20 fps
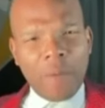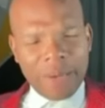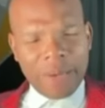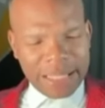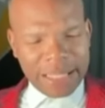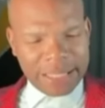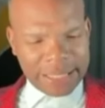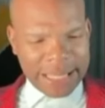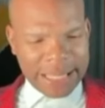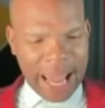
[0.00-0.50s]
up
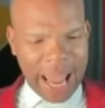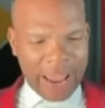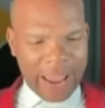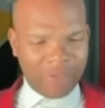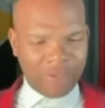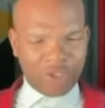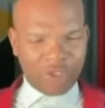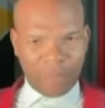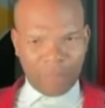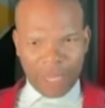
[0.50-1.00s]
this
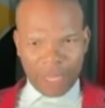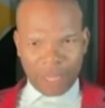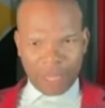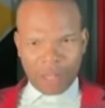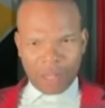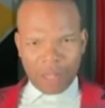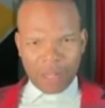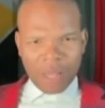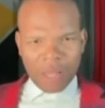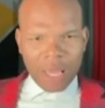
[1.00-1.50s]
live,
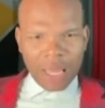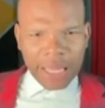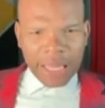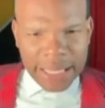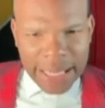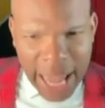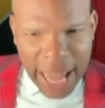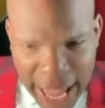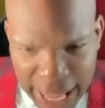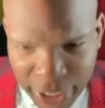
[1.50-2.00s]
Jamaica.
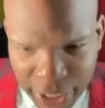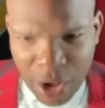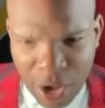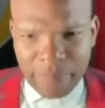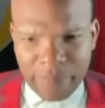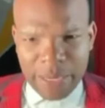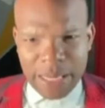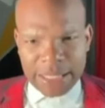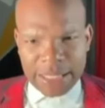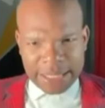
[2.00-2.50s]
Like
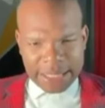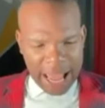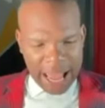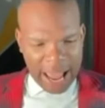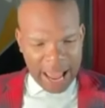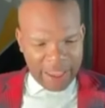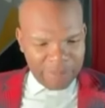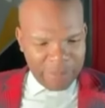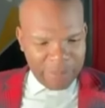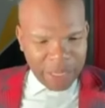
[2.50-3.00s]
up this
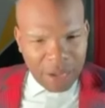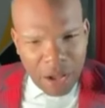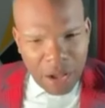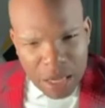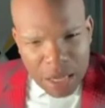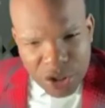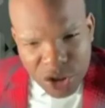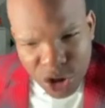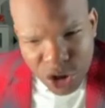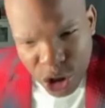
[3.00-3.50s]
live,
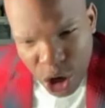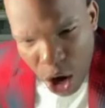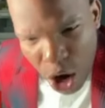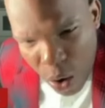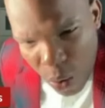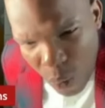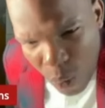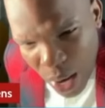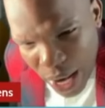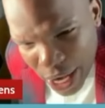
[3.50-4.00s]
because
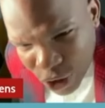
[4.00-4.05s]
now